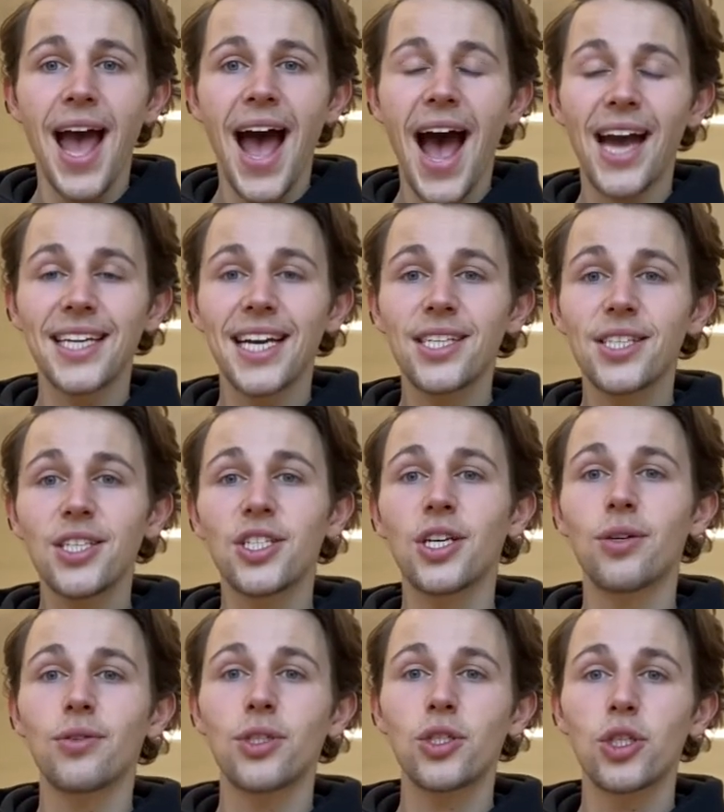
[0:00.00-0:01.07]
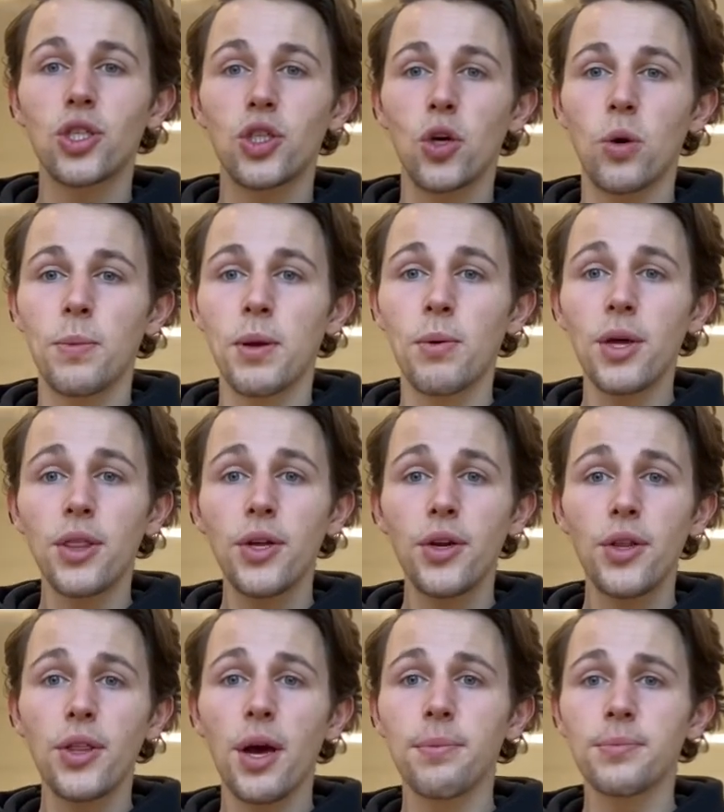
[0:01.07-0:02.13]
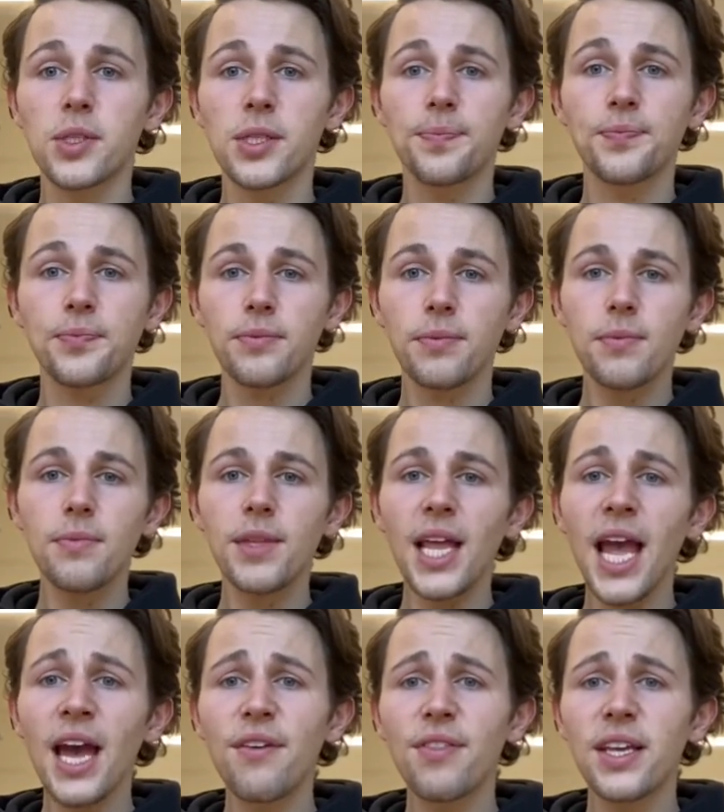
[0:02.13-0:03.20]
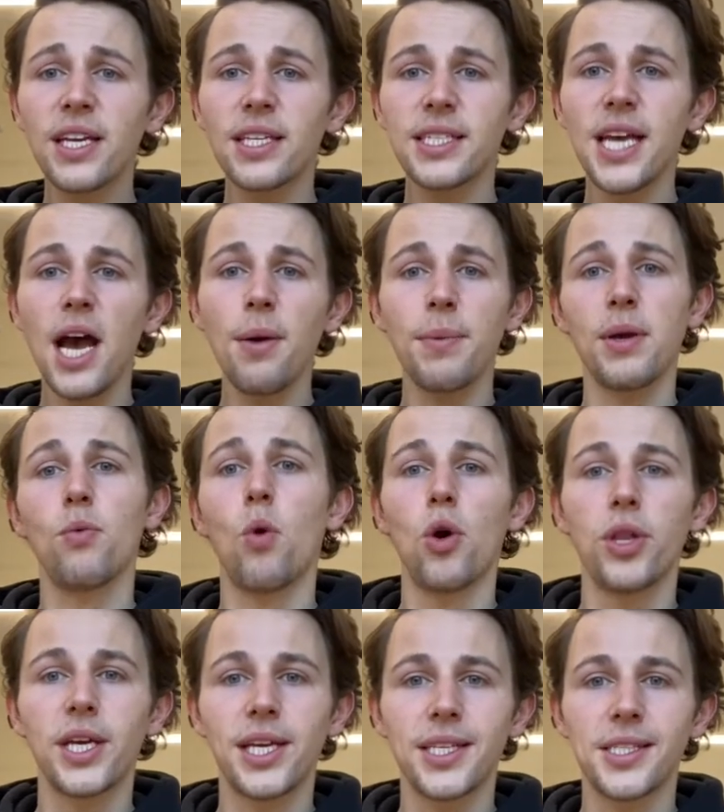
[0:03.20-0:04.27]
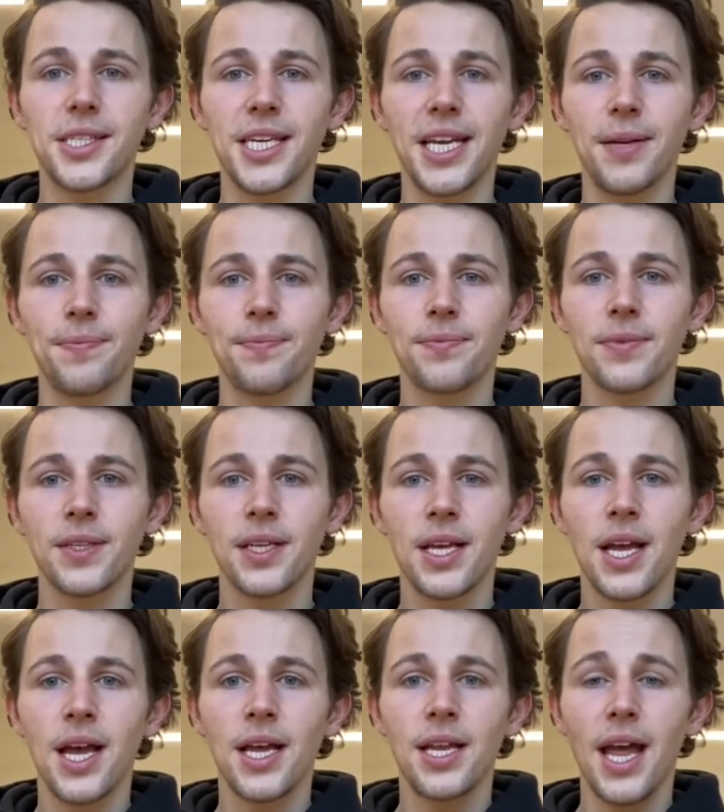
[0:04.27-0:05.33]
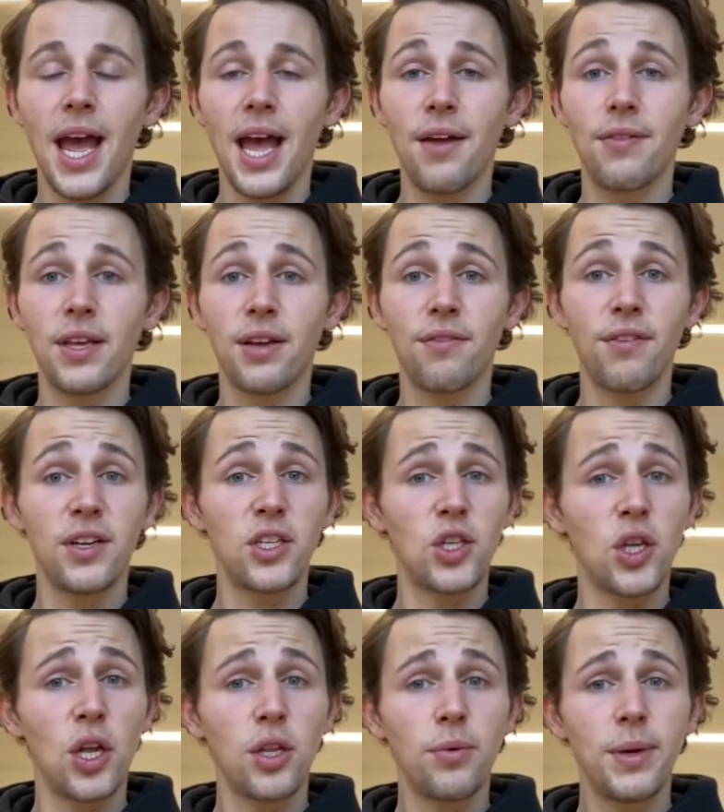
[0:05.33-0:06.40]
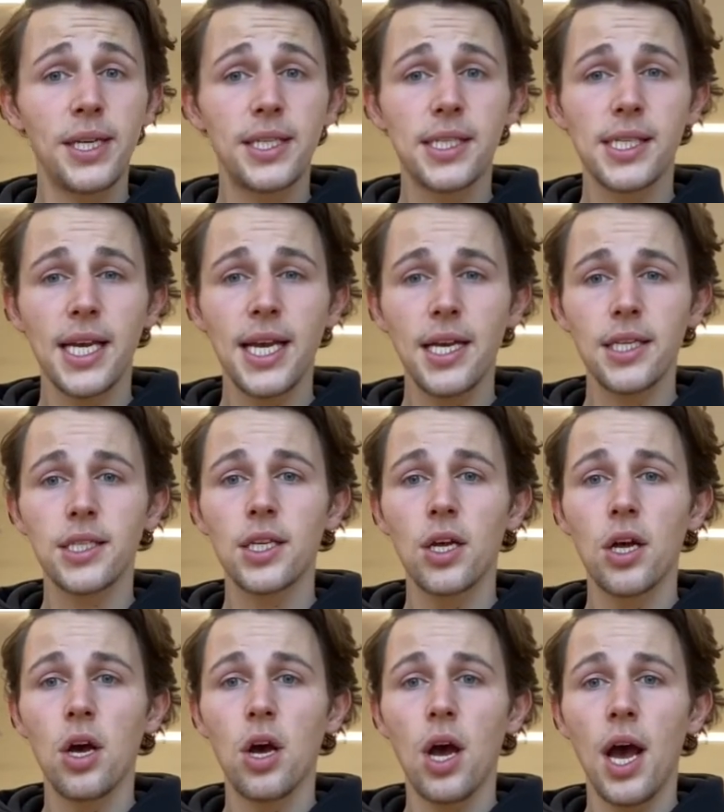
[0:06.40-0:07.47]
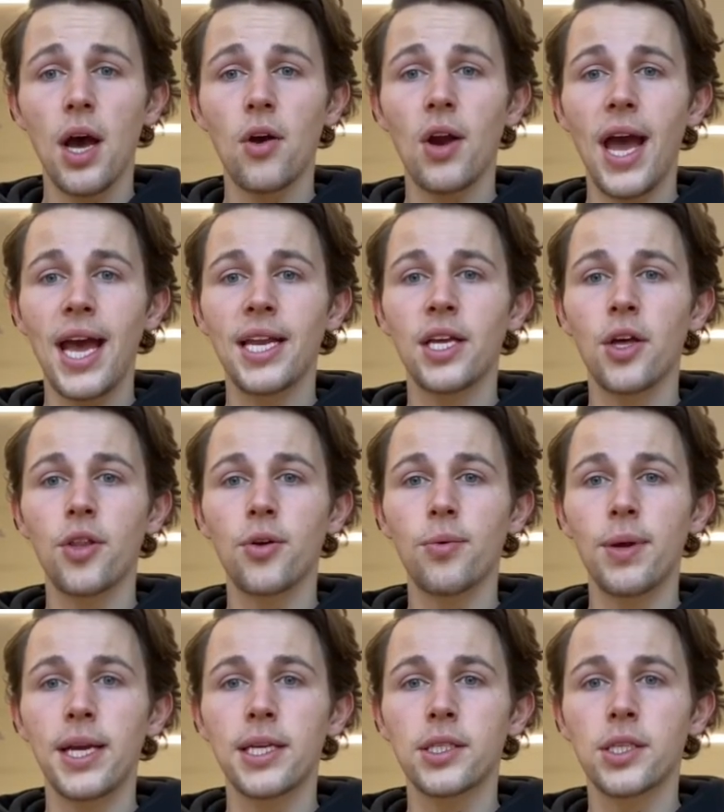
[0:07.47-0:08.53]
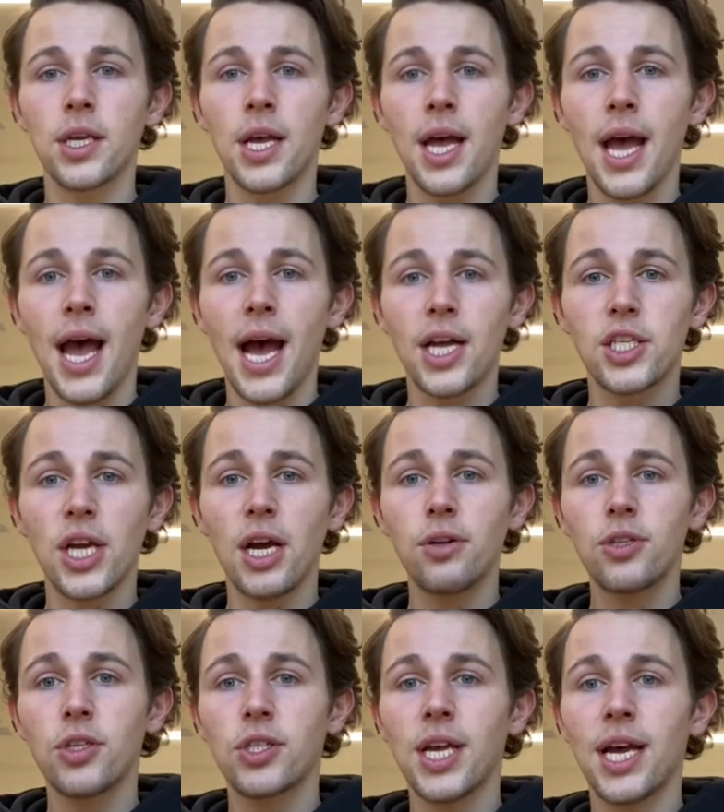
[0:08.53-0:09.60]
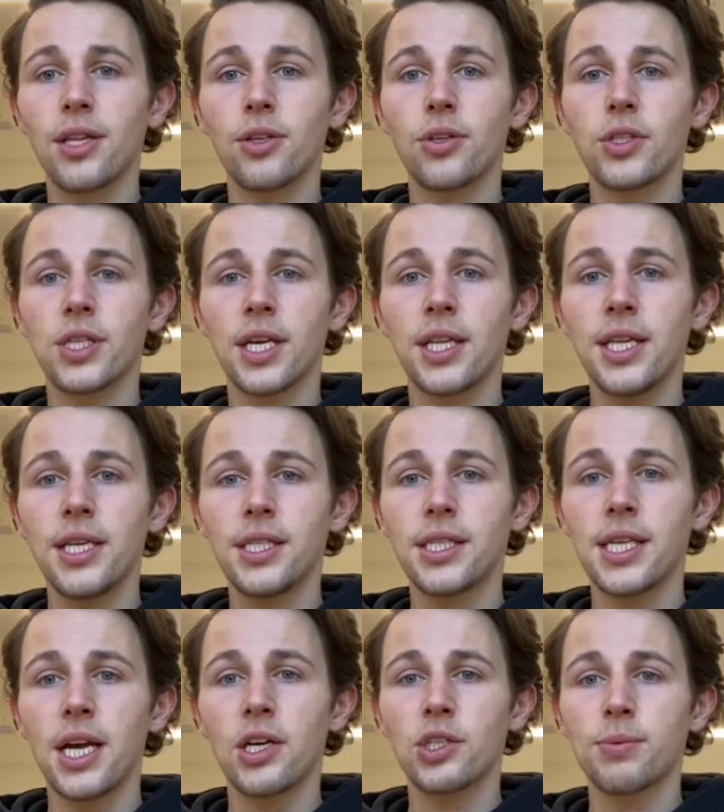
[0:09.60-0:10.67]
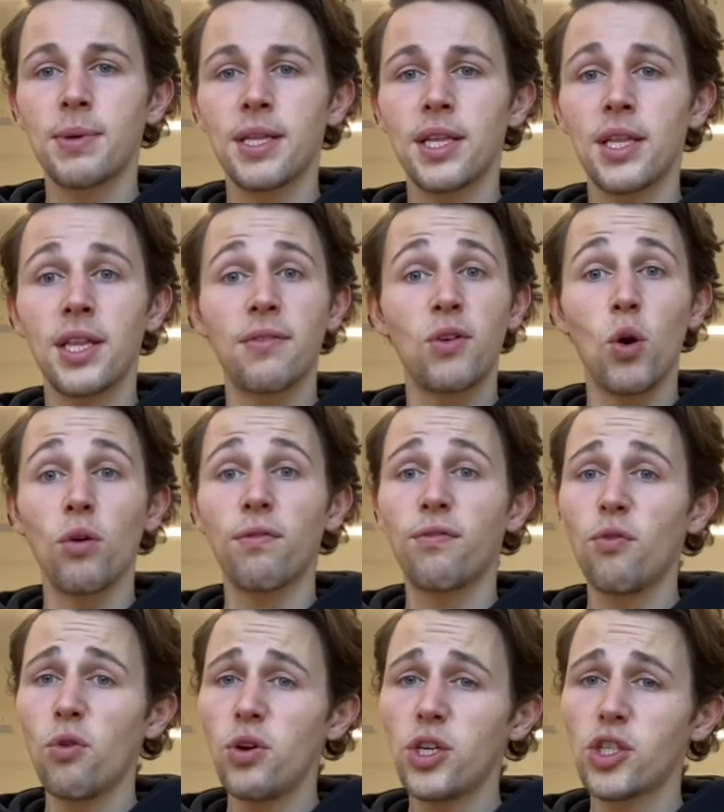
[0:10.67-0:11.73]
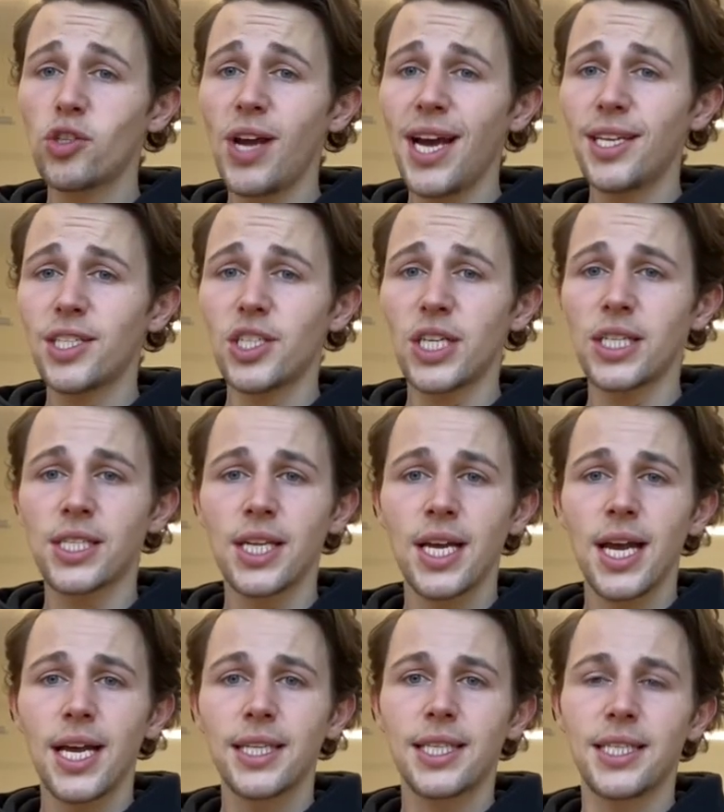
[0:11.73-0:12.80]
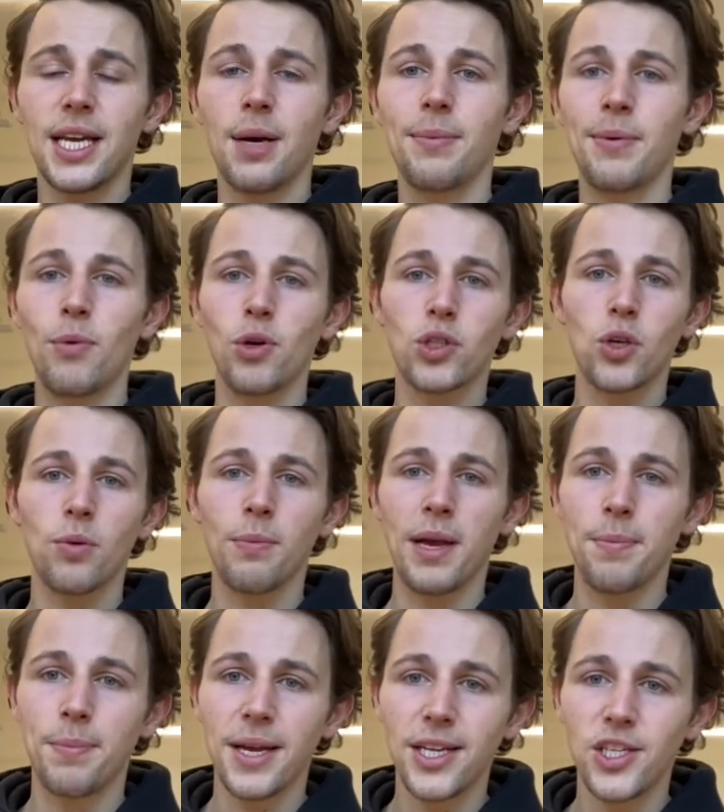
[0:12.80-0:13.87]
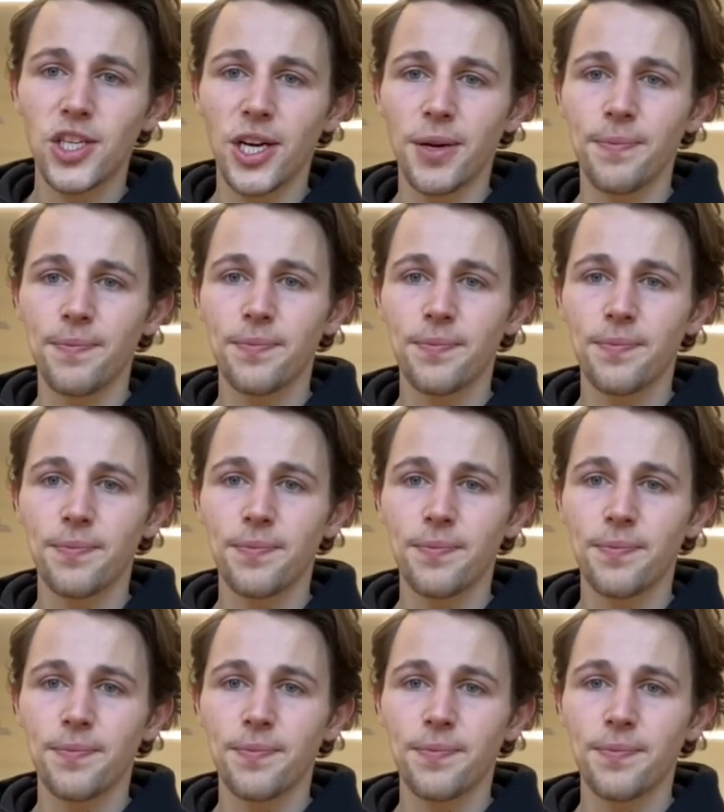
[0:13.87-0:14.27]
I'd ask the children to show me with their thumbs if they can tell me what they can see, if they can find another way to say it, or any other ways. A child whose hand looks like this tells me that they've got four strategies to tell me what's on my picture.